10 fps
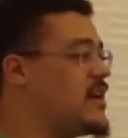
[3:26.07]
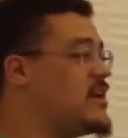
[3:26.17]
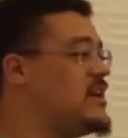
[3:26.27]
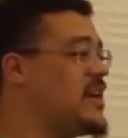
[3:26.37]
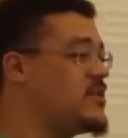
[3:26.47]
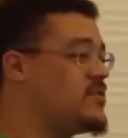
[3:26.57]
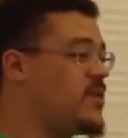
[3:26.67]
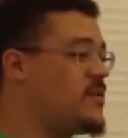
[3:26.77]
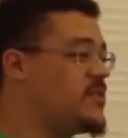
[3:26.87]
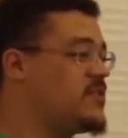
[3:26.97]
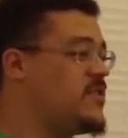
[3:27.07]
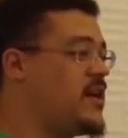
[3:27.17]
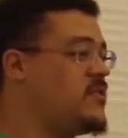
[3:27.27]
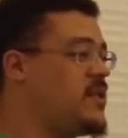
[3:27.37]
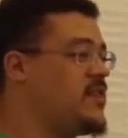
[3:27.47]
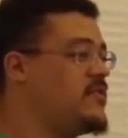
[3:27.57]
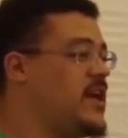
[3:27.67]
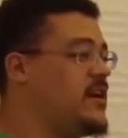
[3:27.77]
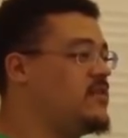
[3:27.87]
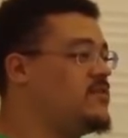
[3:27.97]
connection properties file will often
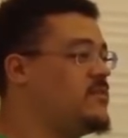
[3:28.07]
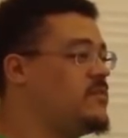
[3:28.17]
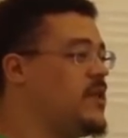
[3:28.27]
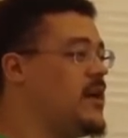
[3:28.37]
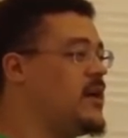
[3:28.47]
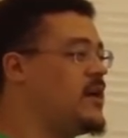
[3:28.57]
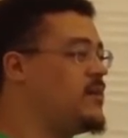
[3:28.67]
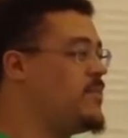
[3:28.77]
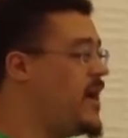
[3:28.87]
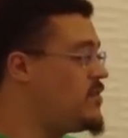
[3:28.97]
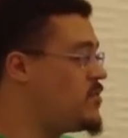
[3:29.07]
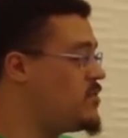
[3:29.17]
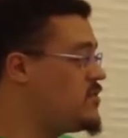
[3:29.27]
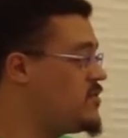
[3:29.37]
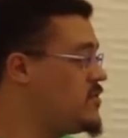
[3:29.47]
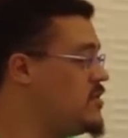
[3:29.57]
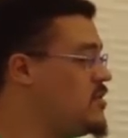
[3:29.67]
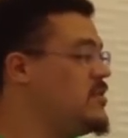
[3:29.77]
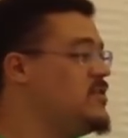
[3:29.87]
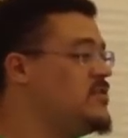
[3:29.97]
have passwords
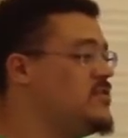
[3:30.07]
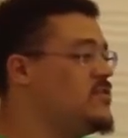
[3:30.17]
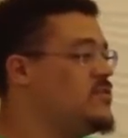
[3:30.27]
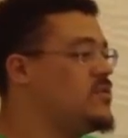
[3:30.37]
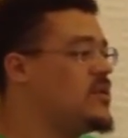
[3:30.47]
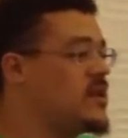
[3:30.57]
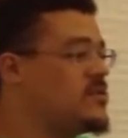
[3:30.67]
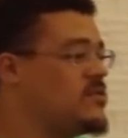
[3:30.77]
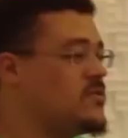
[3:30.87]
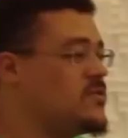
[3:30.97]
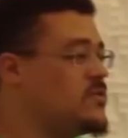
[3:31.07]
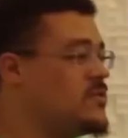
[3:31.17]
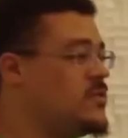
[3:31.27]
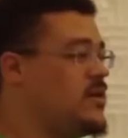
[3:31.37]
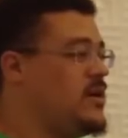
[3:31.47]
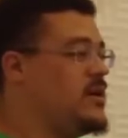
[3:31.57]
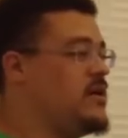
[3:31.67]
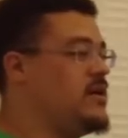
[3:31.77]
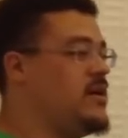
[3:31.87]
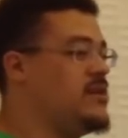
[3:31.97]
to connect to
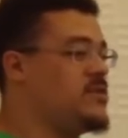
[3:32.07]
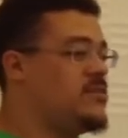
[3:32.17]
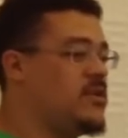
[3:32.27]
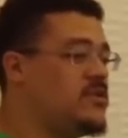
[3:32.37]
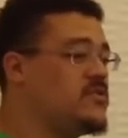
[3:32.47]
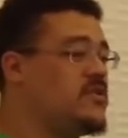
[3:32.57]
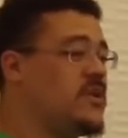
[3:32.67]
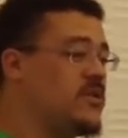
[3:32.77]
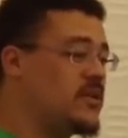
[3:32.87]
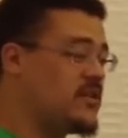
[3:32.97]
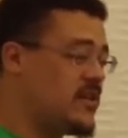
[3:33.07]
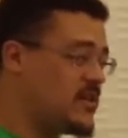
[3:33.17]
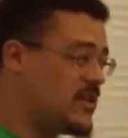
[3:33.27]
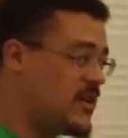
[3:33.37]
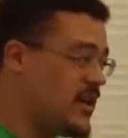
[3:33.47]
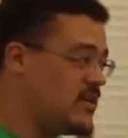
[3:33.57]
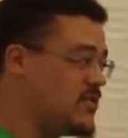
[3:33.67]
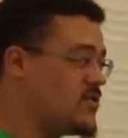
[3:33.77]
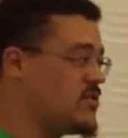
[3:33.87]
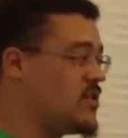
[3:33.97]
other components. So you may want to tell the end
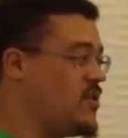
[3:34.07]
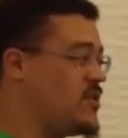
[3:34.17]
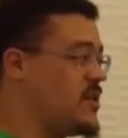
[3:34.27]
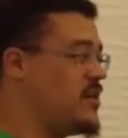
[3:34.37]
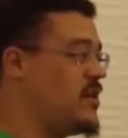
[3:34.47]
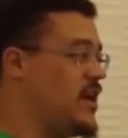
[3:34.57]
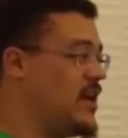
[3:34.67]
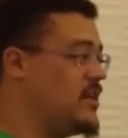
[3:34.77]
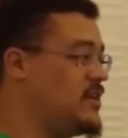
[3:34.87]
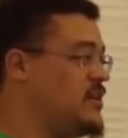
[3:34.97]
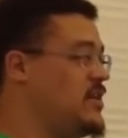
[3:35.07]
user to go in there and